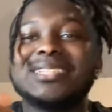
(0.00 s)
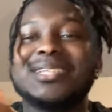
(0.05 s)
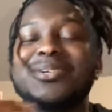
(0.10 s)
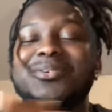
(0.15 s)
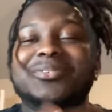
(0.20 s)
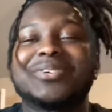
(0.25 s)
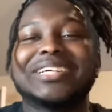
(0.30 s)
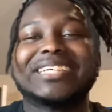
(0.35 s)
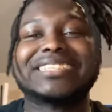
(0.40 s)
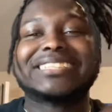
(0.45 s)

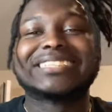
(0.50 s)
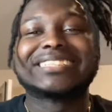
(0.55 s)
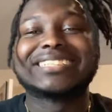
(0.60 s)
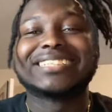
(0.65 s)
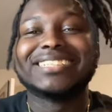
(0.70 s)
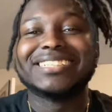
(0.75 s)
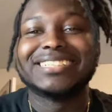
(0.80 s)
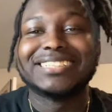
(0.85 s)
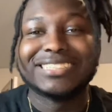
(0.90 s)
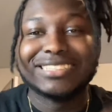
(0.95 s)
What's
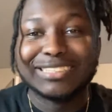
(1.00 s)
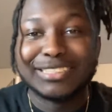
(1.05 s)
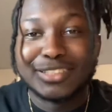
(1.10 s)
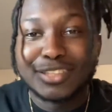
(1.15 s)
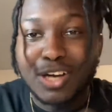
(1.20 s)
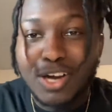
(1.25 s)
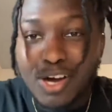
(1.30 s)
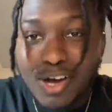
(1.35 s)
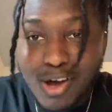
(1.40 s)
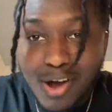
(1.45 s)
good,
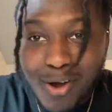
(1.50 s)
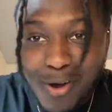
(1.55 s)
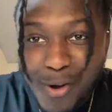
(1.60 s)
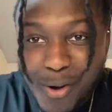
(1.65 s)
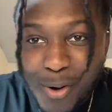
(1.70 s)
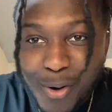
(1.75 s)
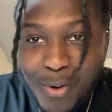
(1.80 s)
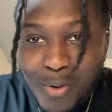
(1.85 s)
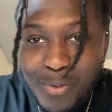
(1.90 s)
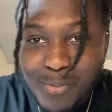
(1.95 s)
y'all?
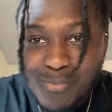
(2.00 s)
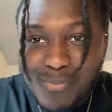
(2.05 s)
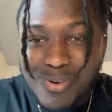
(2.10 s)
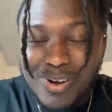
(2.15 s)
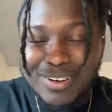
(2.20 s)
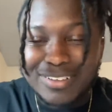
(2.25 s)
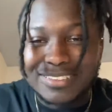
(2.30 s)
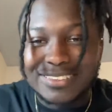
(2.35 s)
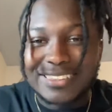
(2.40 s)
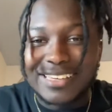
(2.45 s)

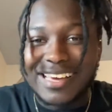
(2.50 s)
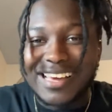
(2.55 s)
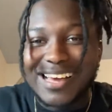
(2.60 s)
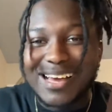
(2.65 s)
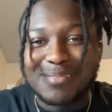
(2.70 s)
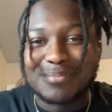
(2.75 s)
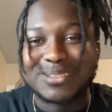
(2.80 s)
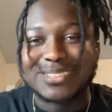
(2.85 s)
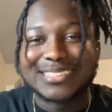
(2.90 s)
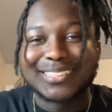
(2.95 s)
Welcome to
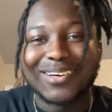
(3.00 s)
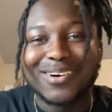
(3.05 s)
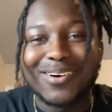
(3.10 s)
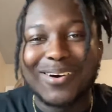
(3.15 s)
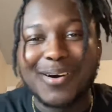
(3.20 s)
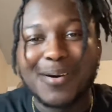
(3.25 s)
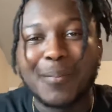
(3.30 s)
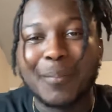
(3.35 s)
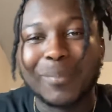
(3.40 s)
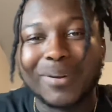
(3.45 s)
episode
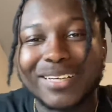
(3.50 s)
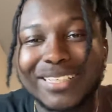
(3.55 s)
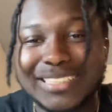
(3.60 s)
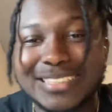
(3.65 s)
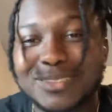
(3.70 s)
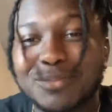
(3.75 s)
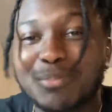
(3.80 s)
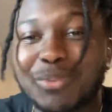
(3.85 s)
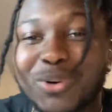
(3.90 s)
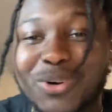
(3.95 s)
of
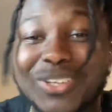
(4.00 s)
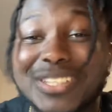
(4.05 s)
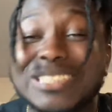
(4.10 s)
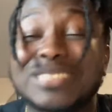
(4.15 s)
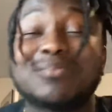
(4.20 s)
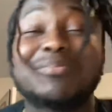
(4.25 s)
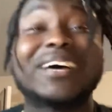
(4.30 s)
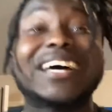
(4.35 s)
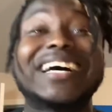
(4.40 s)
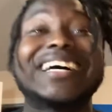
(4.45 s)
Buzz Boys,
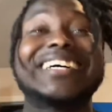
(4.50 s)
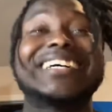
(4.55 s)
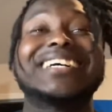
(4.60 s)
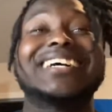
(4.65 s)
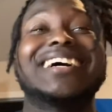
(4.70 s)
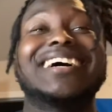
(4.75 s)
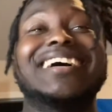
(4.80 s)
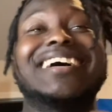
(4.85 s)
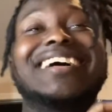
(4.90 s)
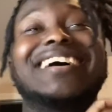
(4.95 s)
man.
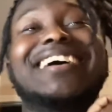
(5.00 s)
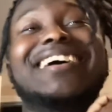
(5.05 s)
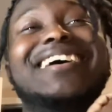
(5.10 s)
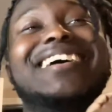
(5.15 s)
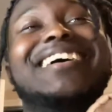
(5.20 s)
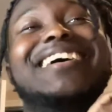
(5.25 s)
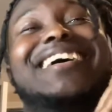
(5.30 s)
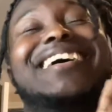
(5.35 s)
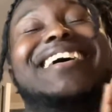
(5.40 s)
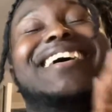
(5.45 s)

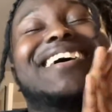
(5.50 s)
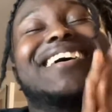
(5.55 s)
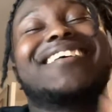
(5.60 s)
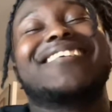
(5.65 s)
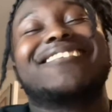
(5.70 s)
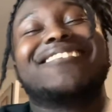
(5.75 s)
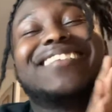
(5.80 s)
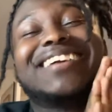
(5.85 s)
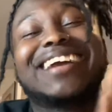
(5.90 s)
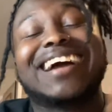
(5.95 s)

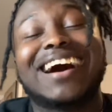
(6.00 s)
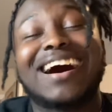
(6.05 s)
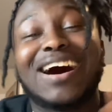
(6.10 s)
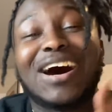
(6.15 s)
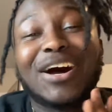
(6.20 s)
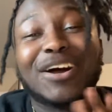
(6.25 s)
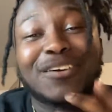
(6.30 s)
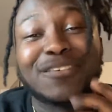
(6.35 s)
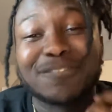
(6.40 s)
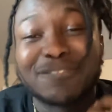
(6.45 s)
We got
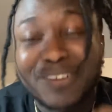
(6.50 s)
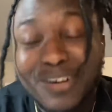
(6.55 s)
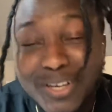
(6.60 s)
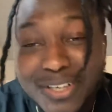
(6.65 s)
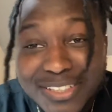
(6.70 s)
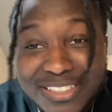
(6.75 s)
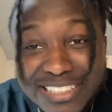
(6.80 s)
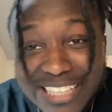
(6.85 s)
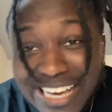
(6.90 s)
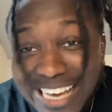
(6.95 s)
our
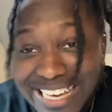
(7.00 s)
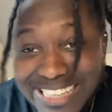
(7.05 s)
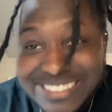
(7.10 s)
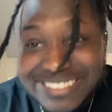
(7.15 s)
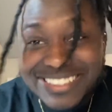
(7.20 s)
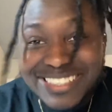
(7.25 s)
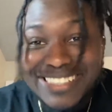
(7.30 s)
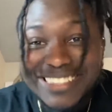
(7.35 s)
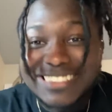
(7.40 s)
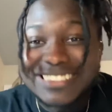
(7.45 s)
first
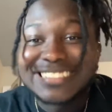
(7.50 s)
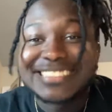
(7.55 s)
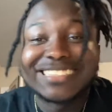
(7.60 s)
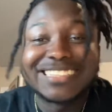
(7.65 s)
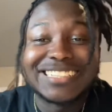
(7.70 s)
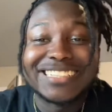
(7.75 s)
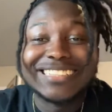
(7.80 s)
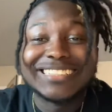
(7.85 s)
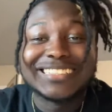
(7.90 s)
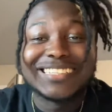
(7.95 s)
action of the
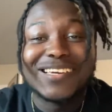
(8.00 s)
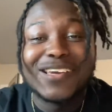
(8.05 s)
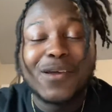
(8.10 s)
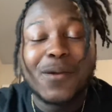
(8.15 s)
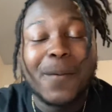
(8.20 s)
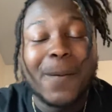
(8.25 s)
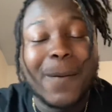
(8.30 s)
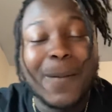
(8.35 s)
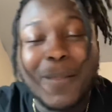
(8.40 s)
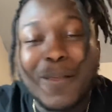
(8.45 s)

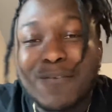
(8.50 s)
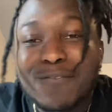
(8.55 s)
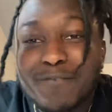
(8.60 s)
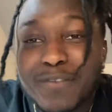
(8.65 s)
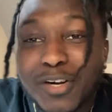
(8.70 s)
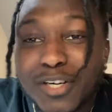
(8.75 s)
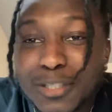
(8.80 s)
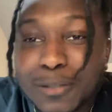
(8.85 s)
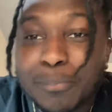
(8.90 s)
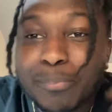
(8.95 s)
season,
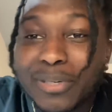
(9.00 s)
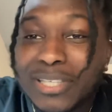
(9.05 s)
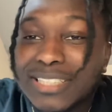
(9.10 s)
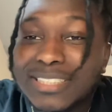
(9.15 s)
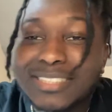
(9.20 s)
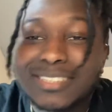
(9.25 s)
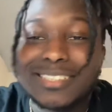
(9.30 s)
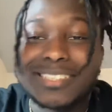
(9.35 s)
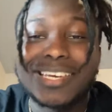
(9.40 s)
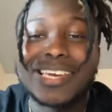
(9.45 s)
first
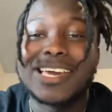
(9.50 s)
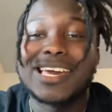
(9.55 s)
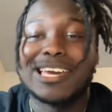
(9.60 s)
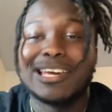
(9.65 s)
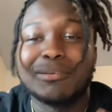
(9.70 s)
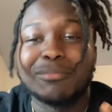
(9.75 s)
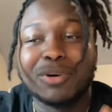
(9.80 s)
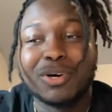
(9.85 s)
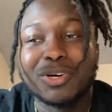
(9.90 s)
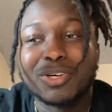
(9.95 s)
preseason
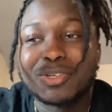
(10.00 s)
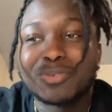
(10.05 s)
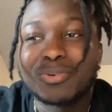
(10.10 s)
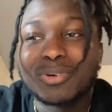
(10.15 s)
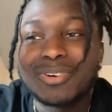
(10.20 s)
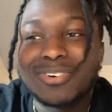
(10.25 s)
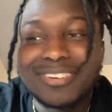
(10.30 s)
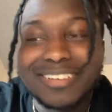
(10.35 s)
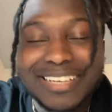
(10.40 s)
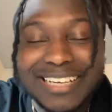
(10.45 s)
game on the
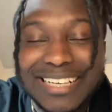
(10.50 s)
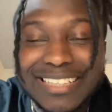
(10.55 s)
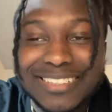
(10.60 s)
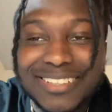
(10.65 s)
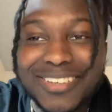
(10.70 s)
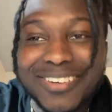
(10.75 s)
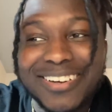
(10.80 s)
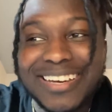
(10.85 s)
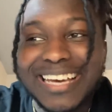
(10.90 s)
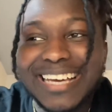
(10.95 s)
road against
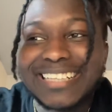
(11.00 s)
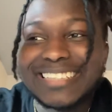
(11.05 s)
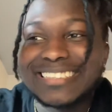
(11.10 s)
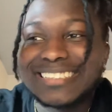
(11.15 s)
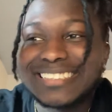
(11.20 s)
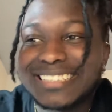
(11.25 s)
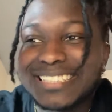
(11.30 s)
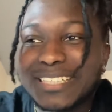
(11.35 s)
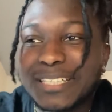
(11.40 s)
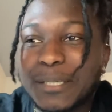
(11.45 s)

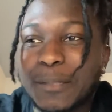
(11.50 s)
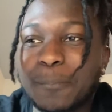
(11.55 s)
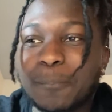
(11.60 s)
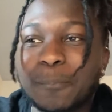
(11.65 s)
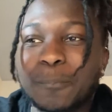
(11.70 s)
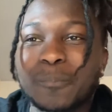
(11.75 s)
OKC.